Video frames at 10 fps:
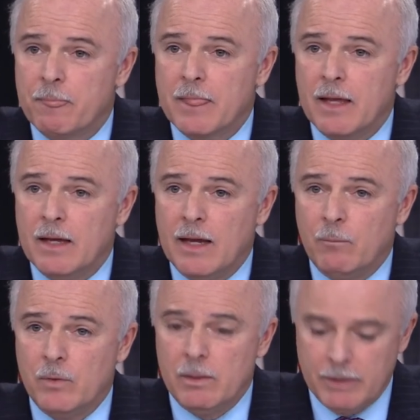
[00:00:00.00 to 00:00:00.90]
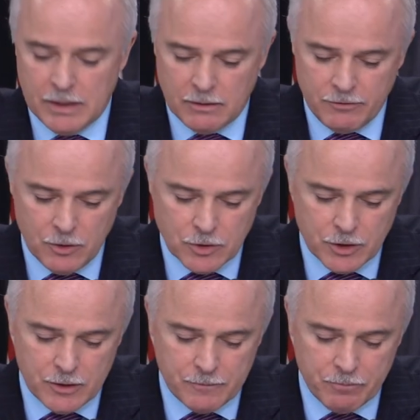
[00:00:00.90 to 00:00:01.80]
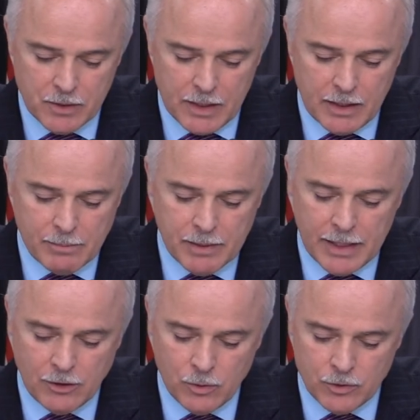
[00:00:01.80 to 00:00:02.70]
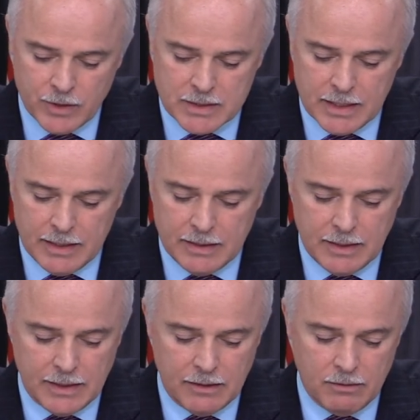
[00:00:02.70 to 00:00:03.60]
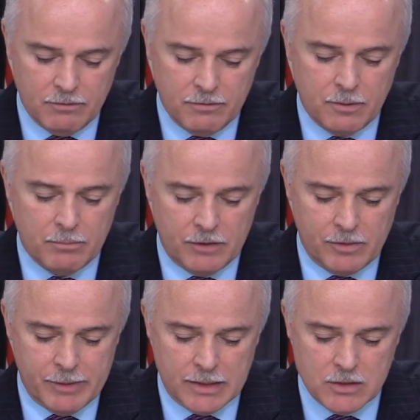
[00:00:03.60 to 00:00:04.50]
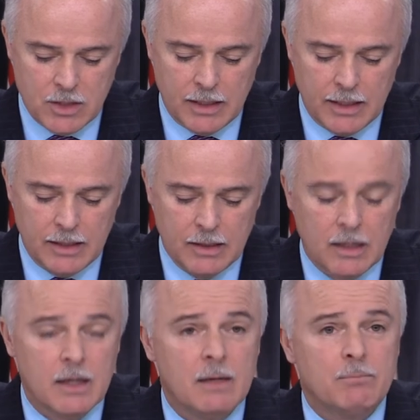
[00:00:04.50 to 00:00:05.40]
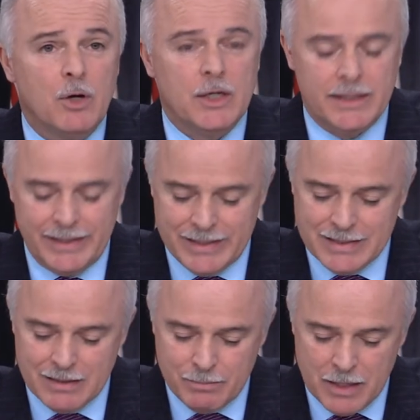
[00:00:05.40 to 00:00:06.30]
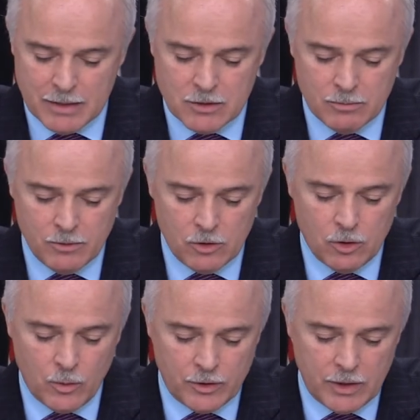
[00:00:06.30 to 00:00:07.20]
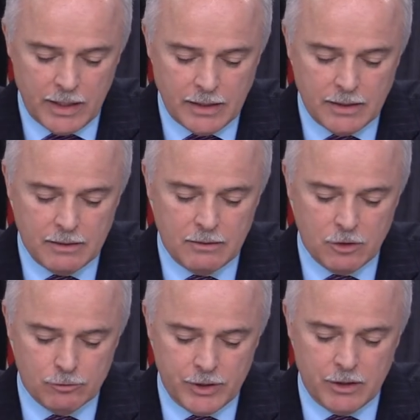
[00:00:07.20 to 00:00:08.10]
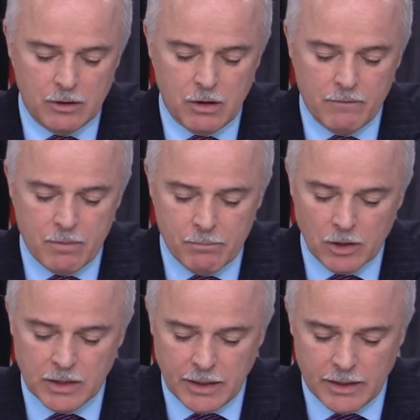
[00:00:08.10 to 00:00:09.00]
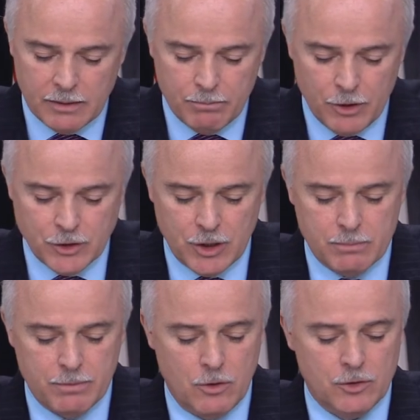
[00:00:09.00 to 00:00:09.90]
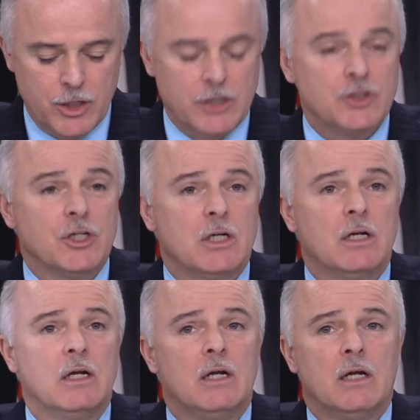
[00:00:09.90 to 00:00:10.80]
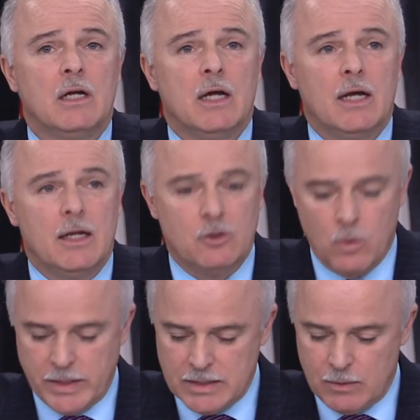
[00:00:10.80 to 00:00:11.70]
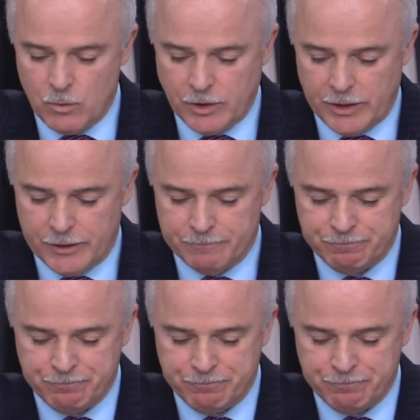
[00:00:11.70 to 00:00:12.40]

and will be in the future, and I plan to address that at the end of my remarks today. But it isn't possible to undertake the rigor of a multi-year budget projection twice in 1 year.